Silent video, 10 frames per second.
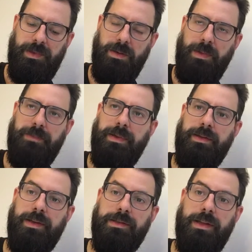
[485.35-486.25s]
There might be
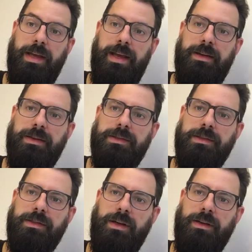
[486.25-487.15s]
things on the handouts
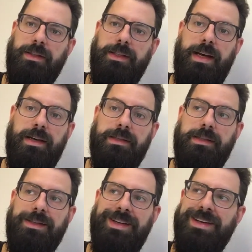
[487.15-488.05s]
that's not on the
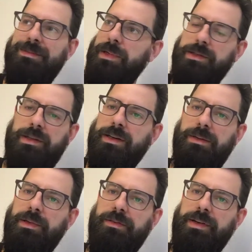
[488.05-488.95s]
test, but it's not
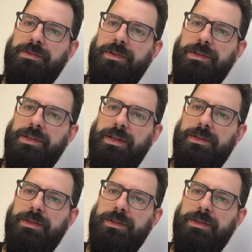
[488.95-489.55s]
going to be vice versa.